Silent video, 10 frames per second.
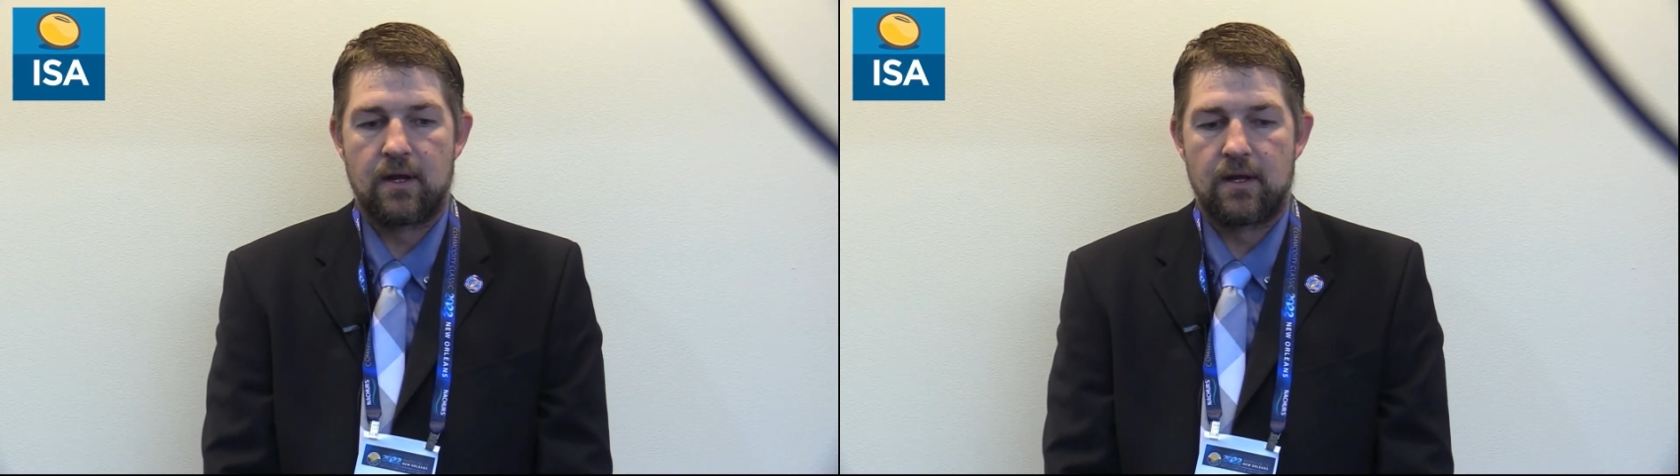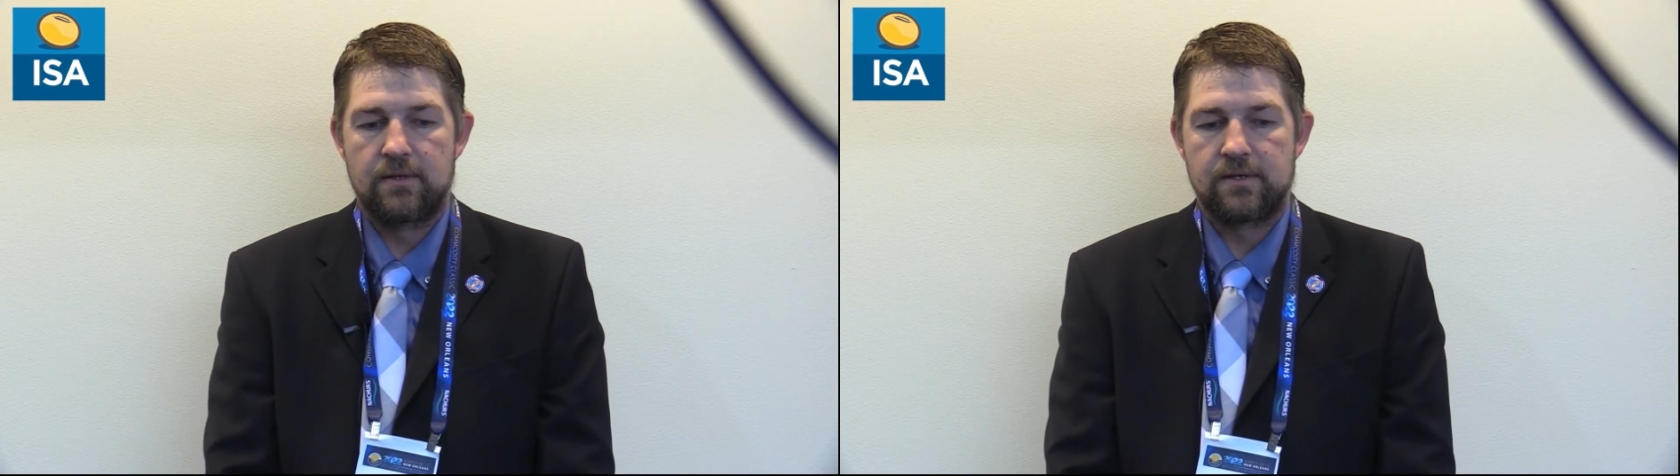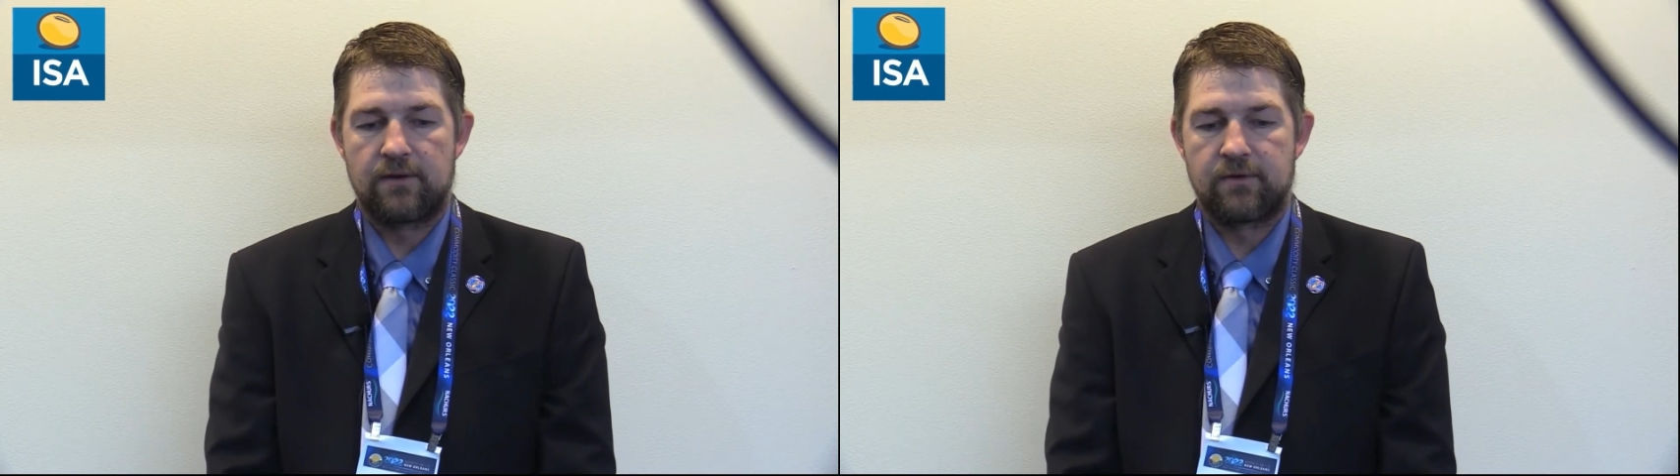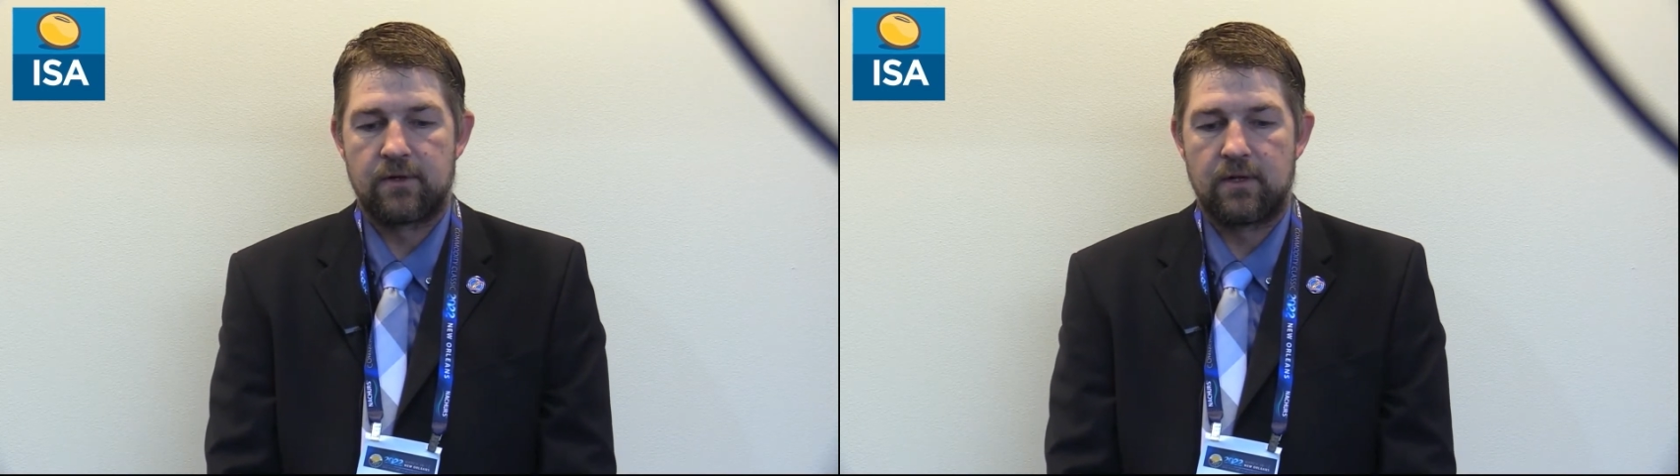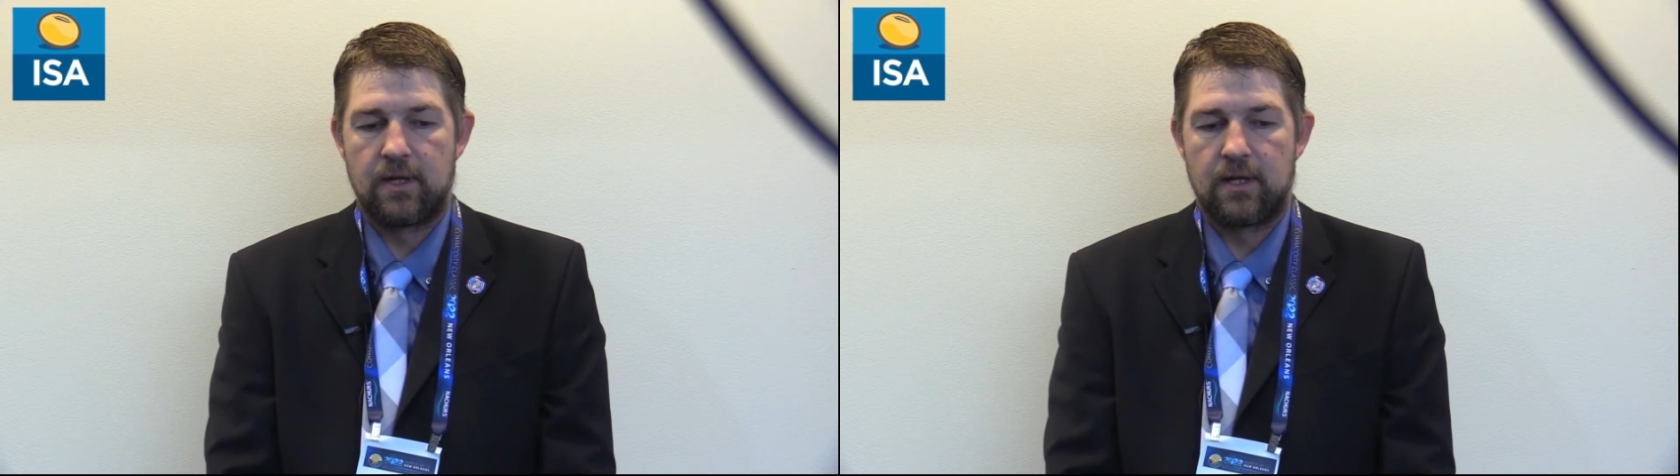
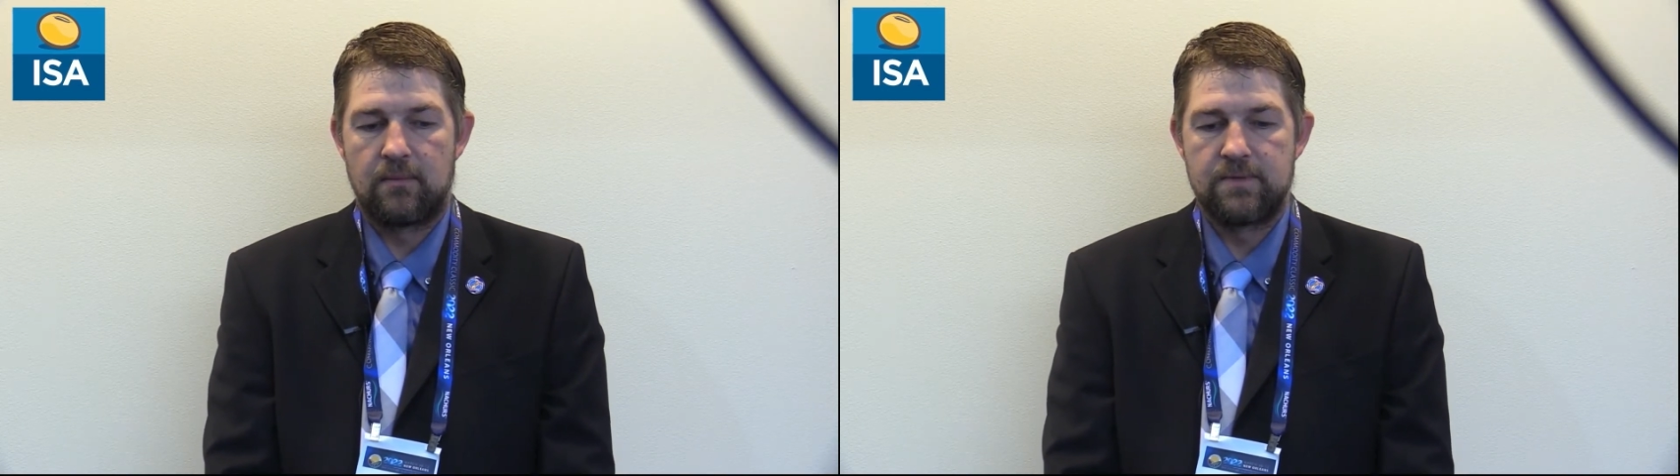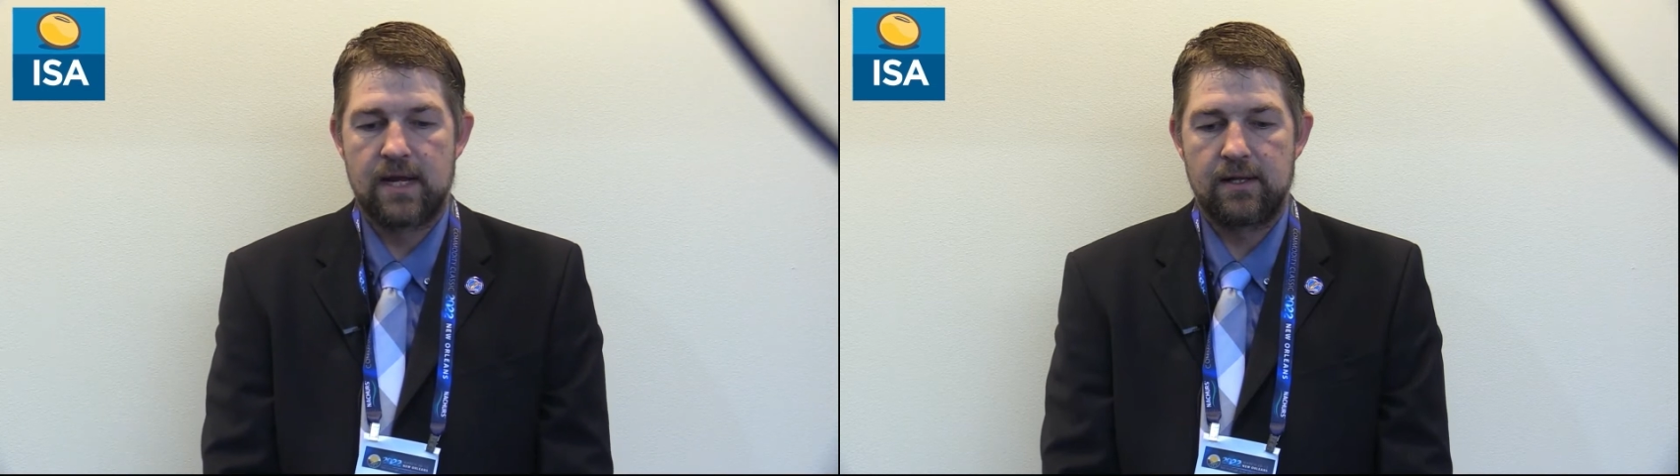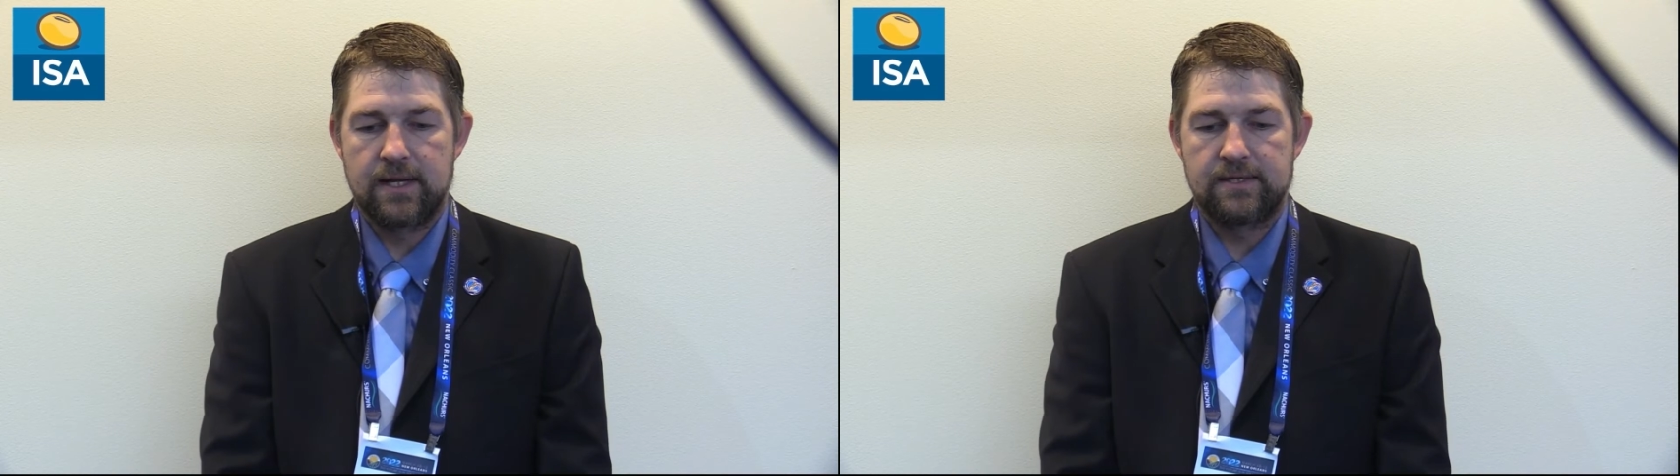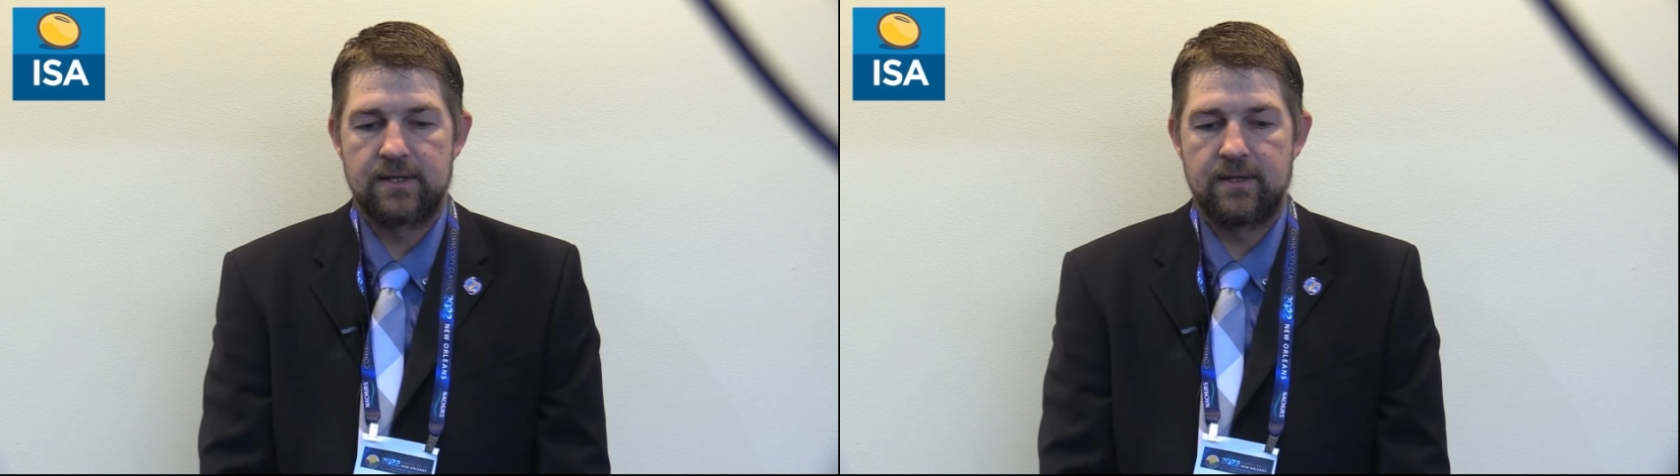several delegates